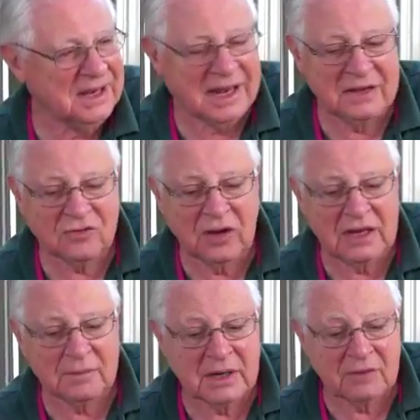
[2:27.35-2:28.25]
and I drain
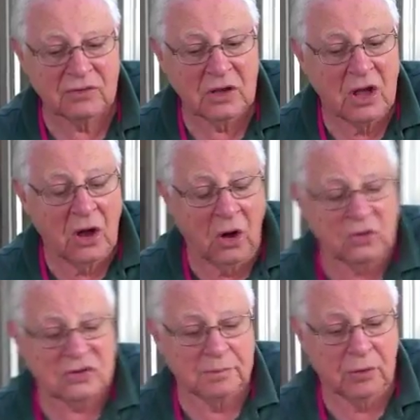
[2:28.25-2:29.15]
them and I rinse. Oh,
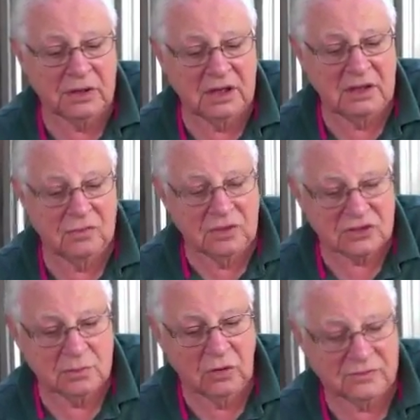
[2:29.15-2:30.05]
it's important that you rinse
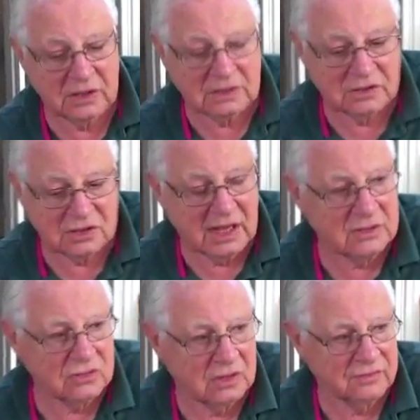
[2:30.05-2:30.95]
them off to get the
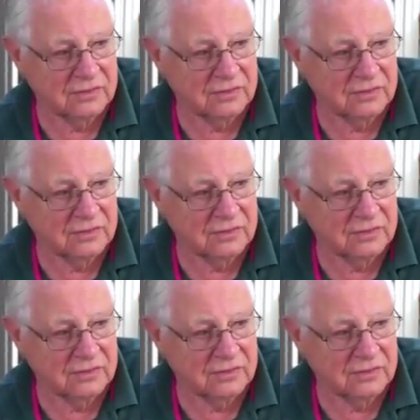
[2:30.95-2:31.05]
starch off.